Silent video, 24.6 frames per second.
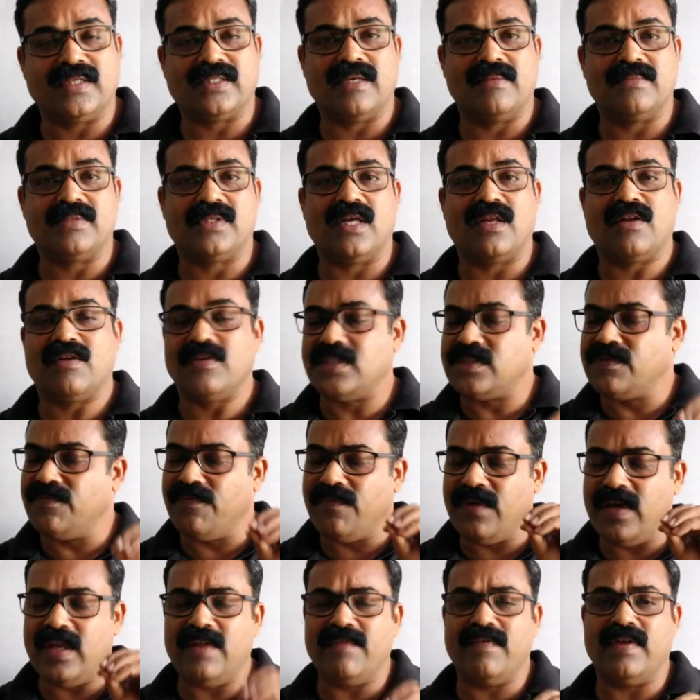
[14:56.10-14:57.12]
exams it's
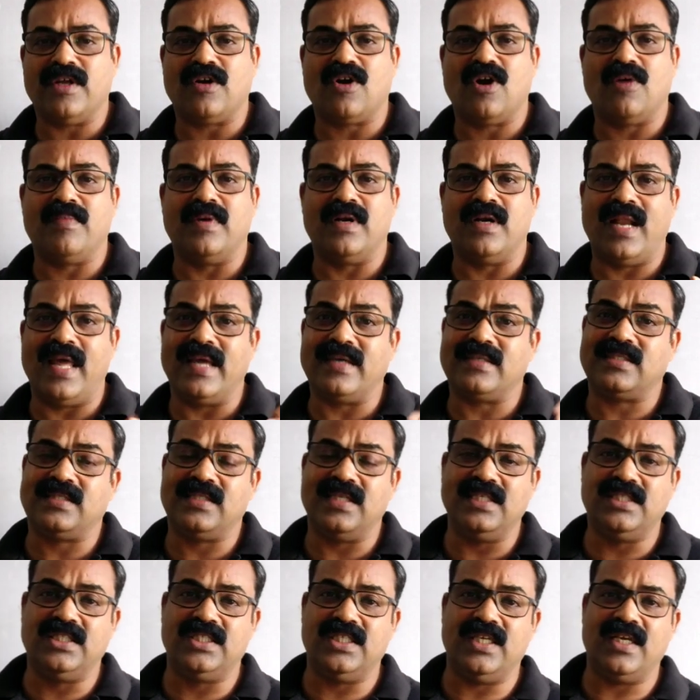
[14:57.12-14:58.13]
very, very common, like
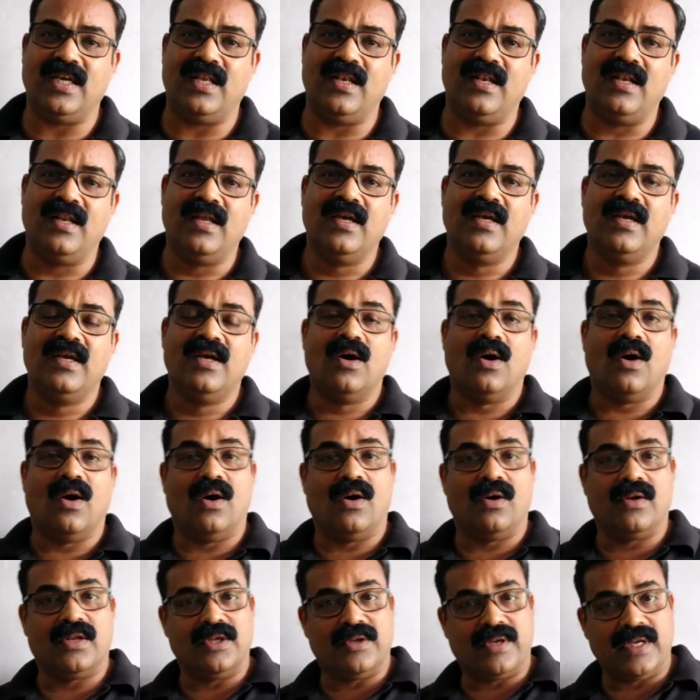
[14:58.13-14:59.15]
CGL,
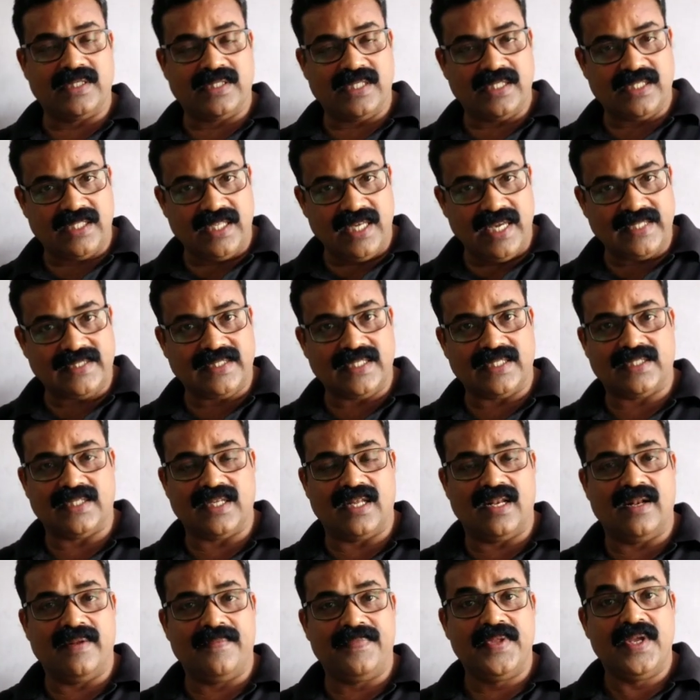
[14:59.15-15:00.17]
or you can say
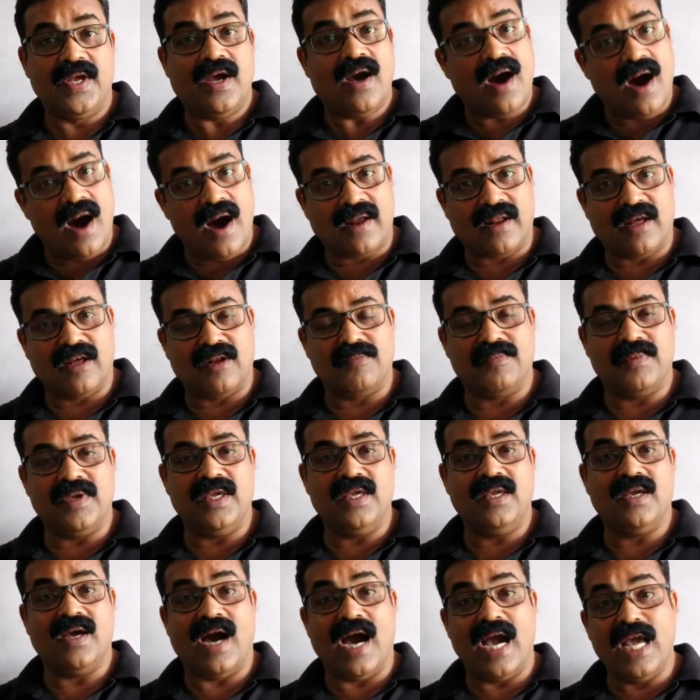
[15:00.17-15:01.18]
CHSL, RRB,